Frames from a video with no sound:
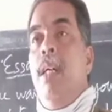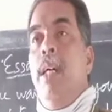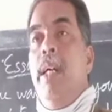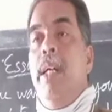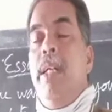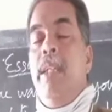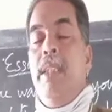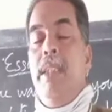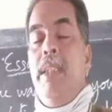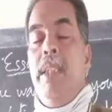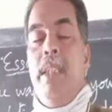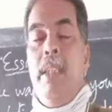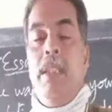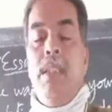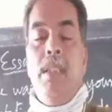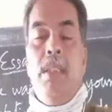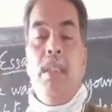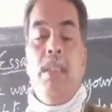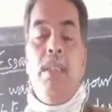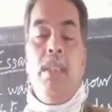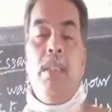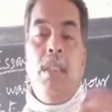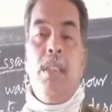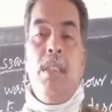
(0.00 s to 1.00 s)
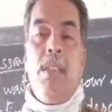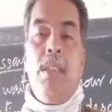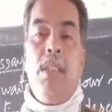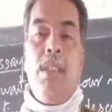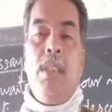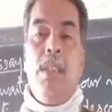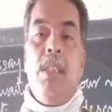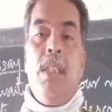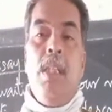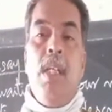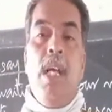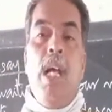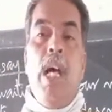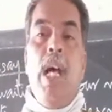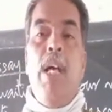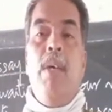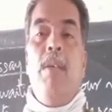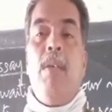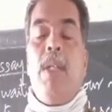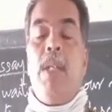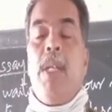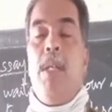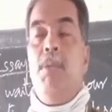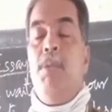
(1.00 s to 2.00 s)
and then I
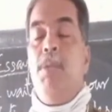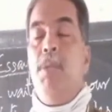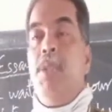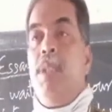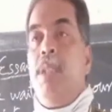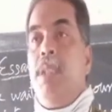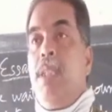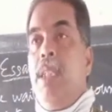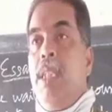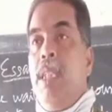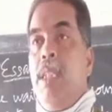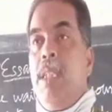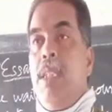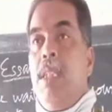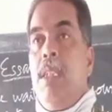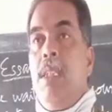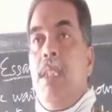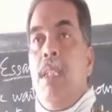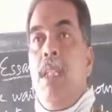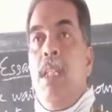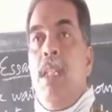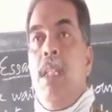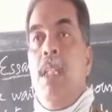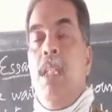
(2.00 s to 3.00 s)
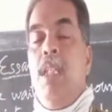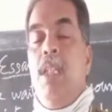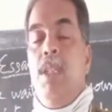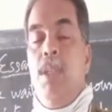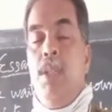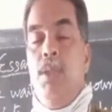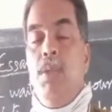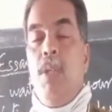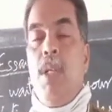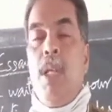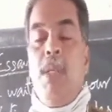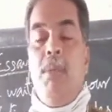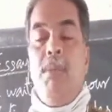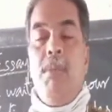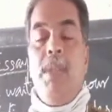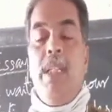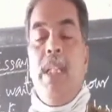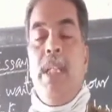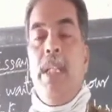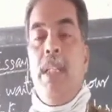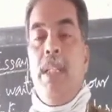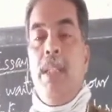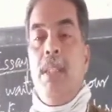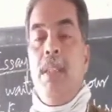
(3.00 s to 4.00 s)
will come to the station, you come
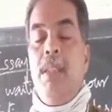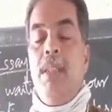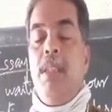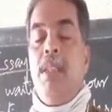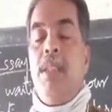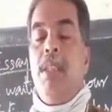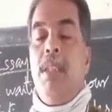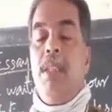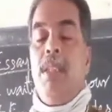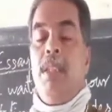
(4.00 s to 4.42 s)
there,